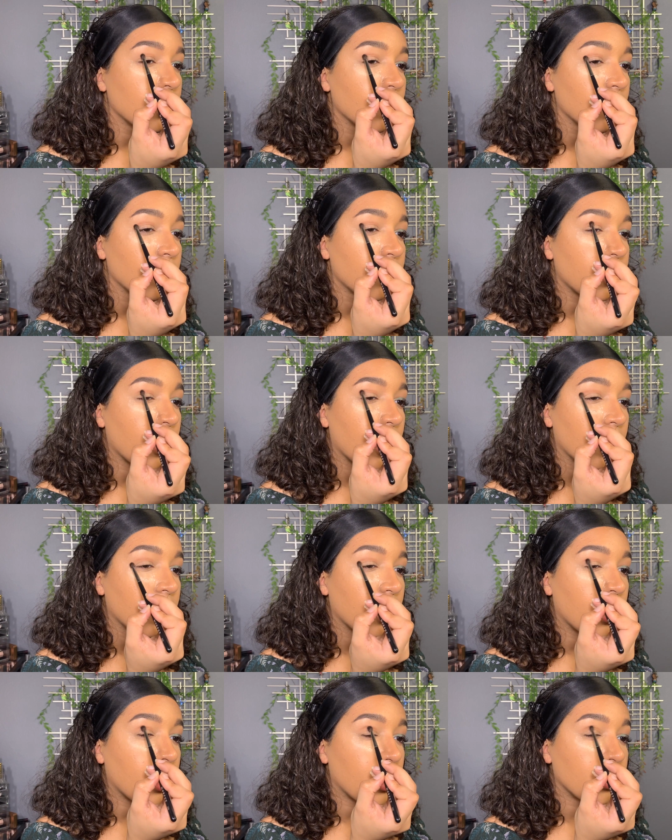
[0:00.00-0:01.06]
with that
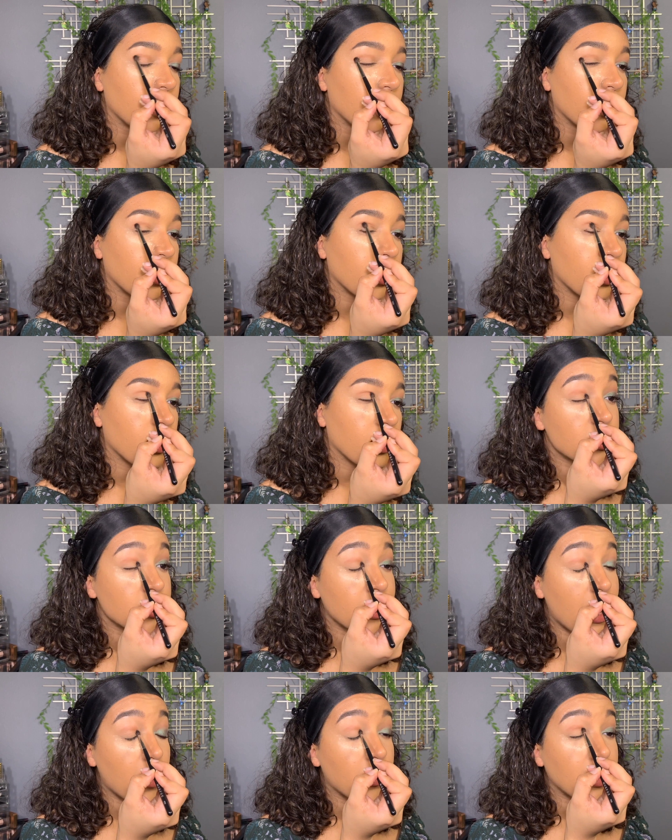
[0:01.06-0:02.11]
color. So
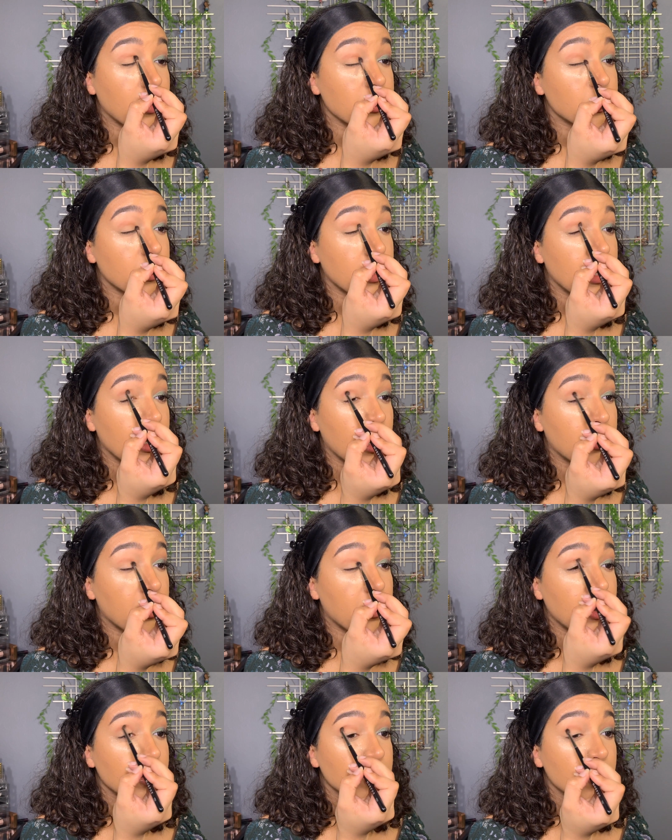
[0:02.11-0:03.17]
yeah, when I was reading up
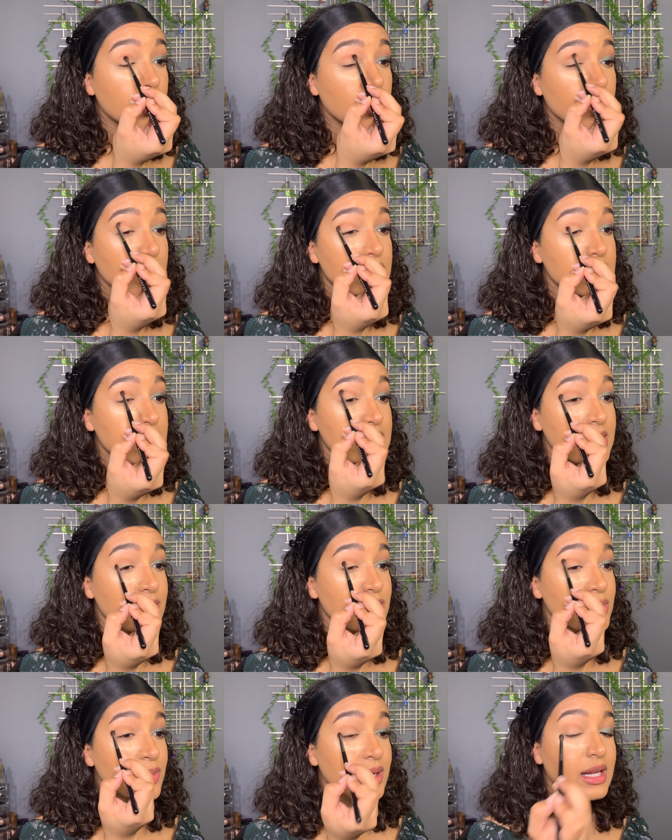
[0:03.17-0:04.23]
about Tauruses, I
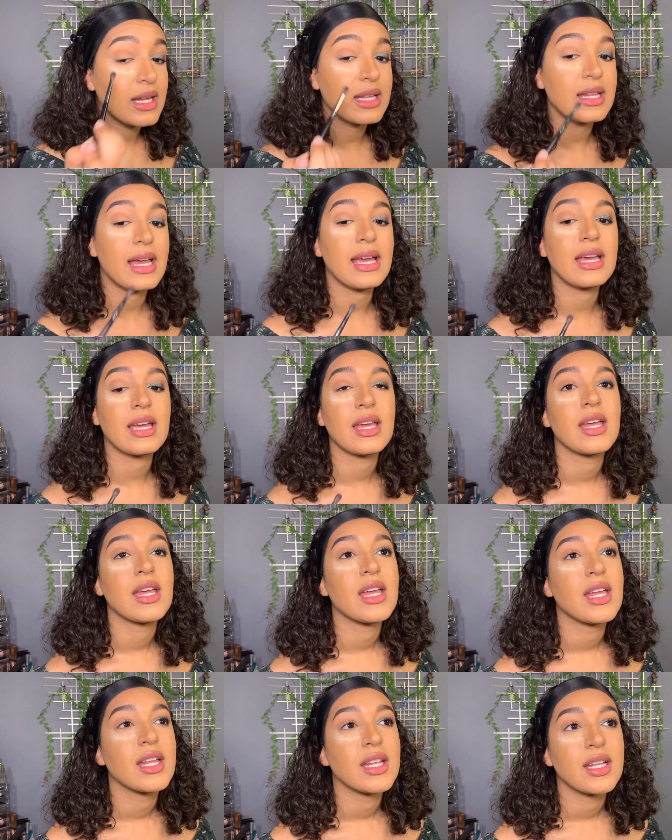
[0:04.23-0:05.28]
was reading like,
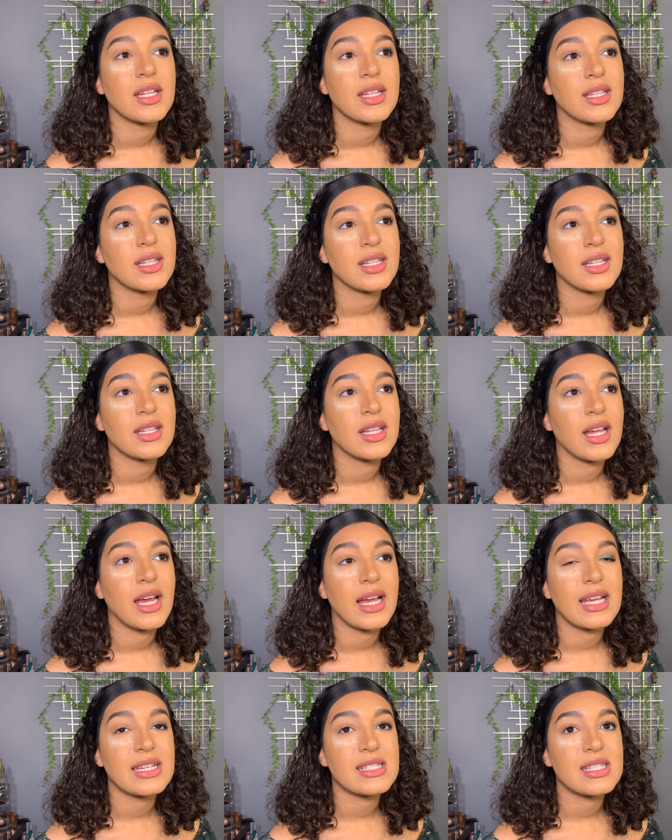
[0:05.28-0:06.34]

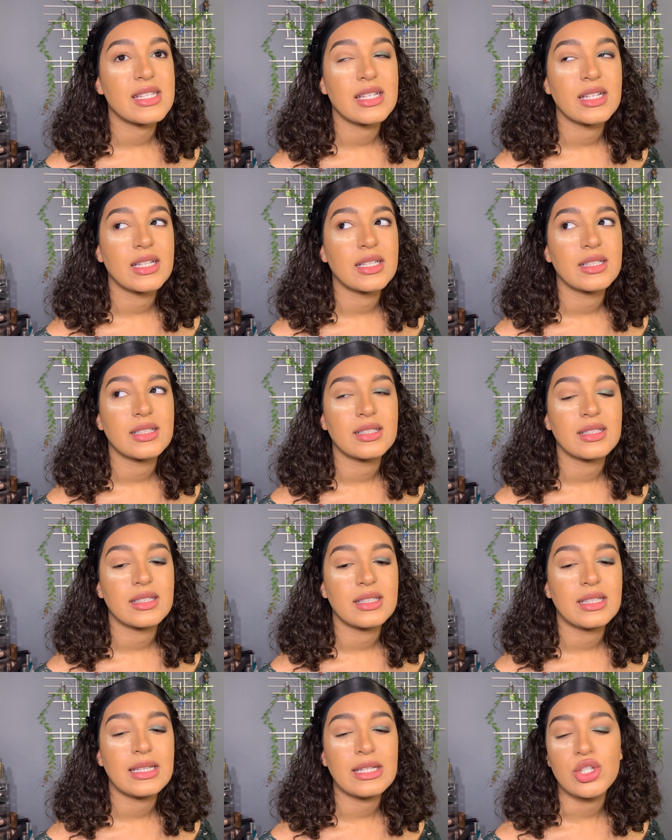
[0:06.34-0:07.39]
I guess the
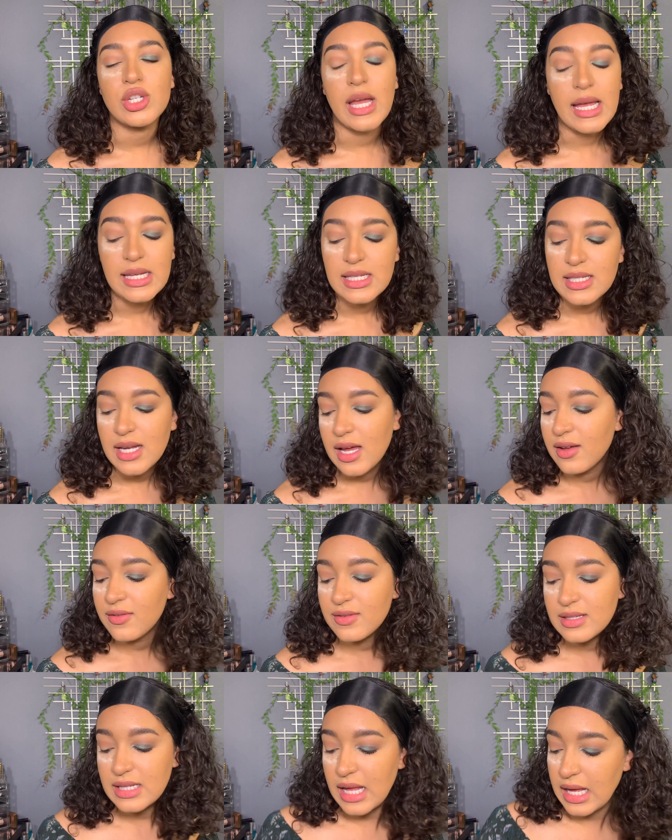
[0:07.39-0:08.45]
cliche stuff
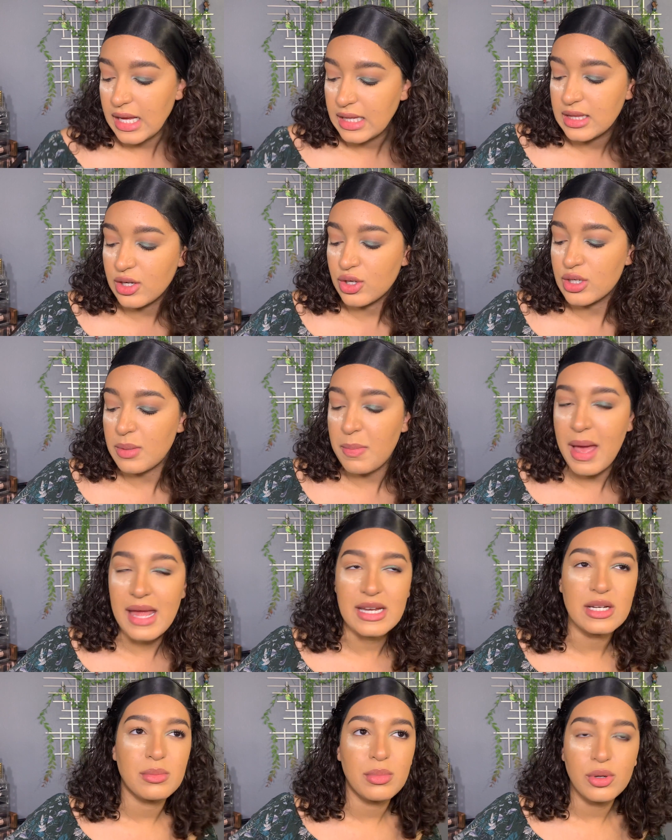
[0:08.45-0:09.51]
is like they're
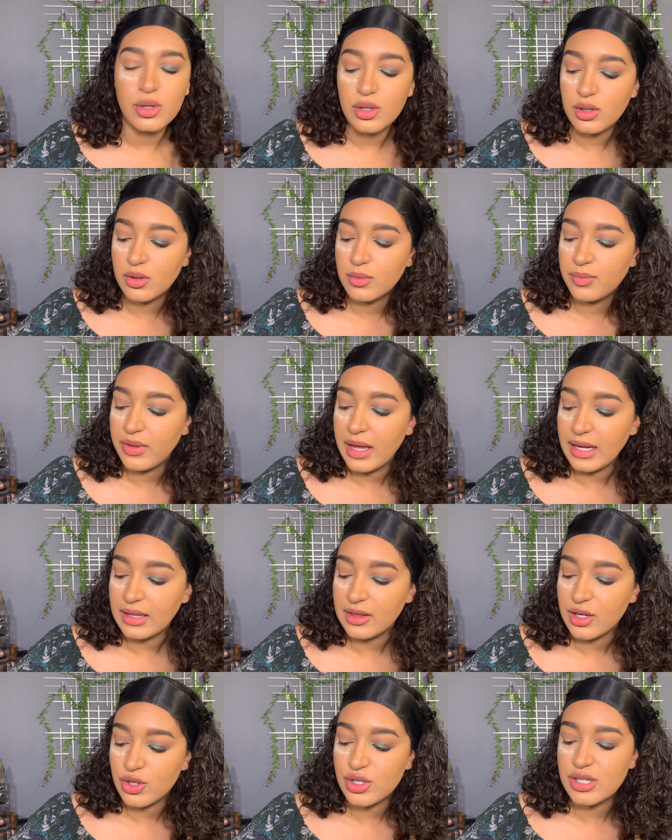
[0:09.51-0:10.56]
dependable, like
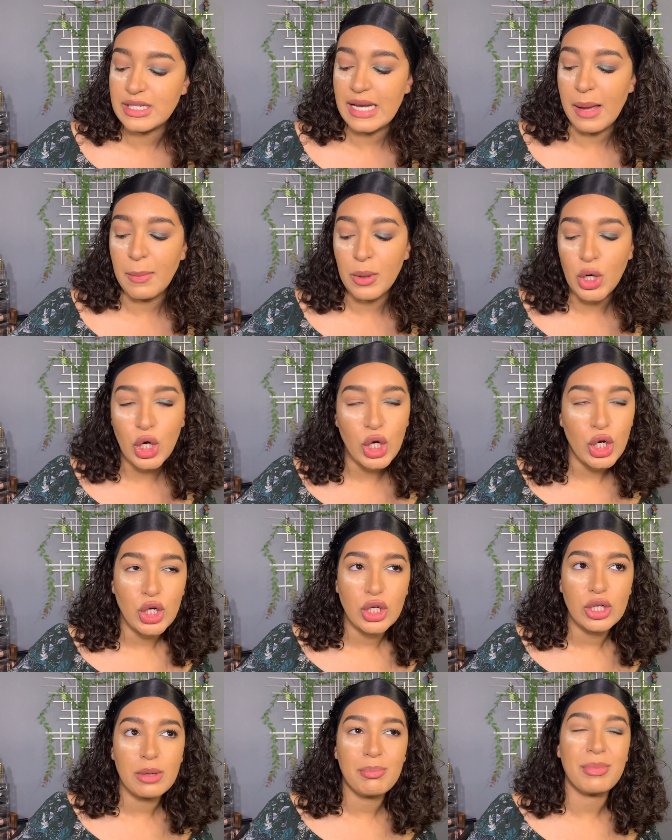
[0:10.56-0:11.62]
they're
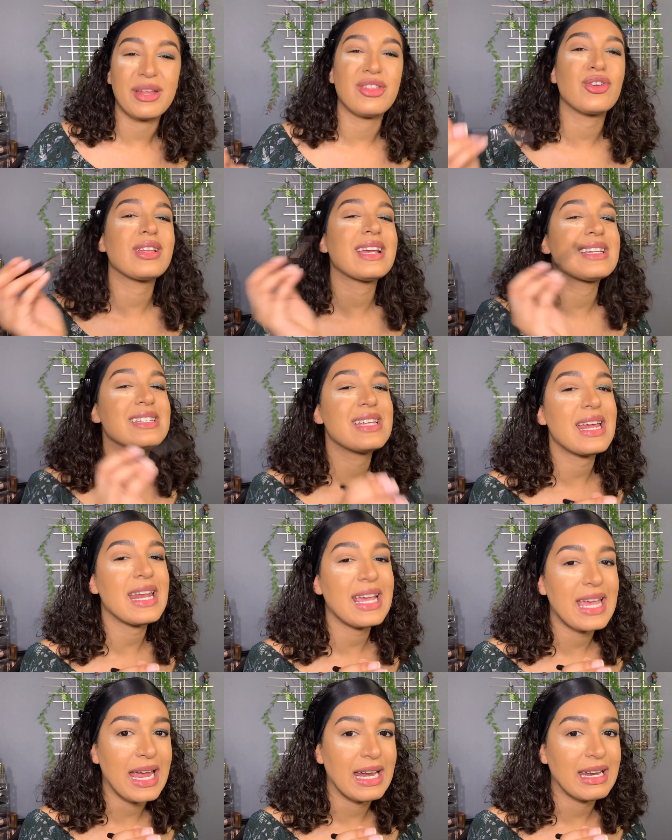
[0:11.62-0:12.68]
stubborn, but they're like
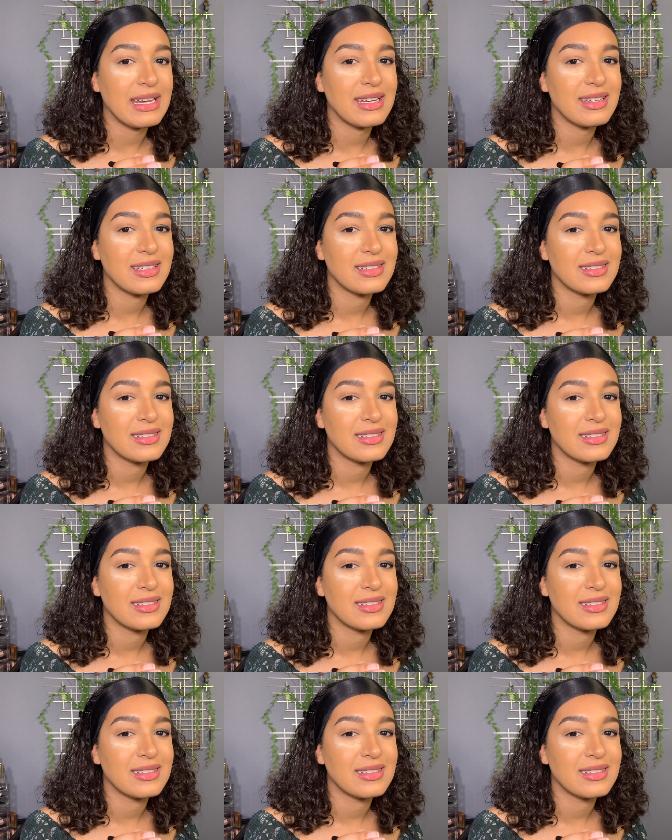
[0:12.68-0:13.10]
dedicated,